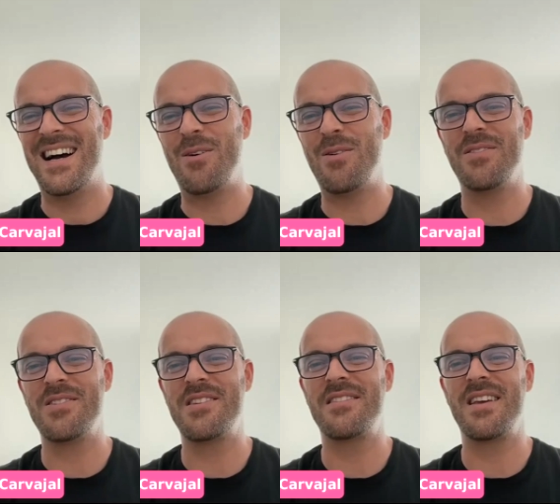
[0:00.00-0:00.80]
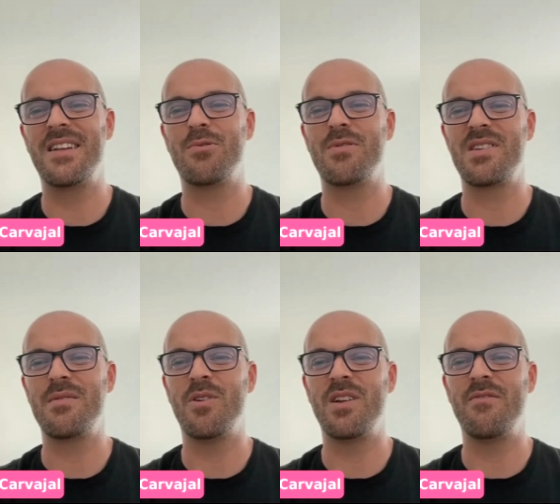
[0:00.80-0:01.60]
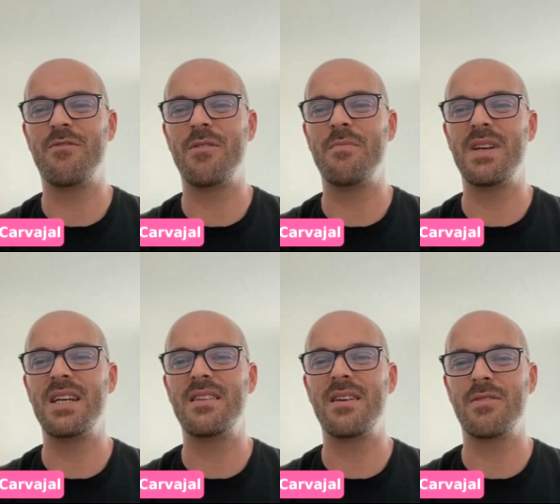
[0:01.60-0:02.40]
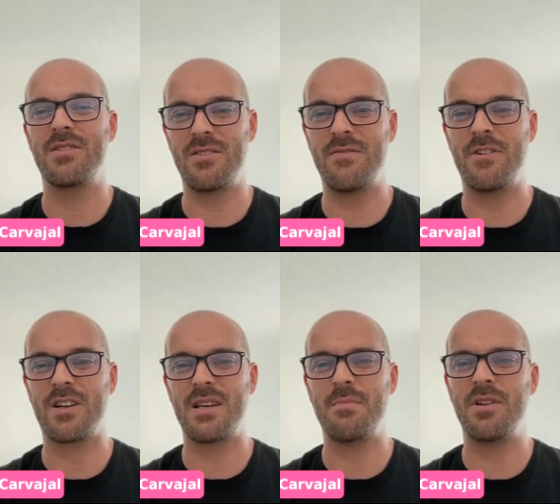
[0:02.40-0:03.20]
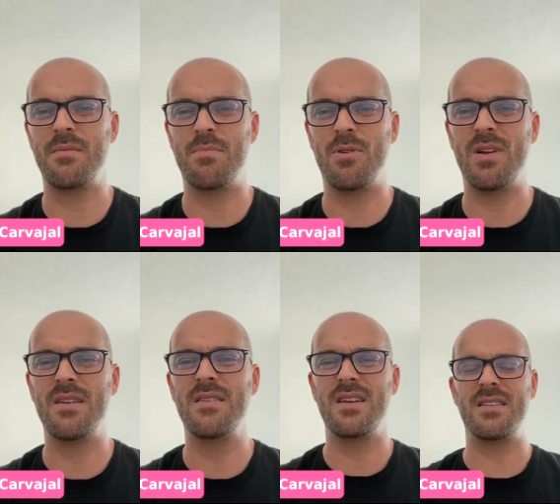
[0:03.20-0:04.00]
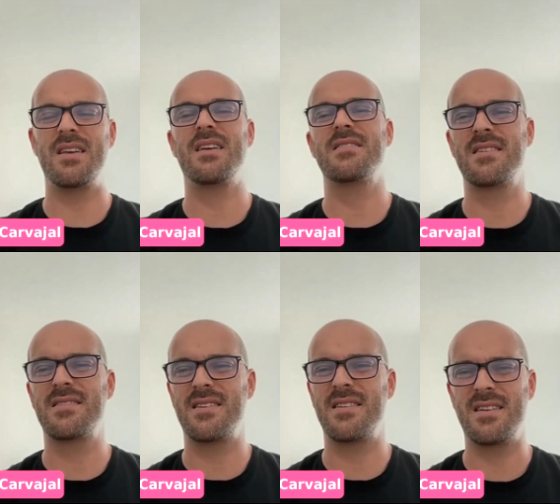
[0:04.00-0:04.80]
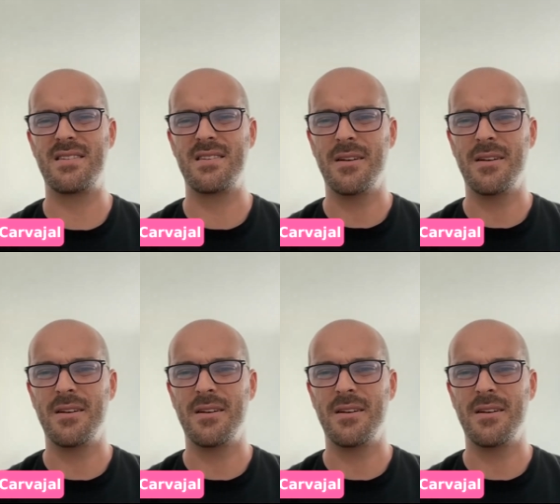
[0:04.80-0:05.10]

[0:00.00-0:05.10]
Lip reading: How long does it take to receive money from VAT return? For example, in Poland, it takes 60 days.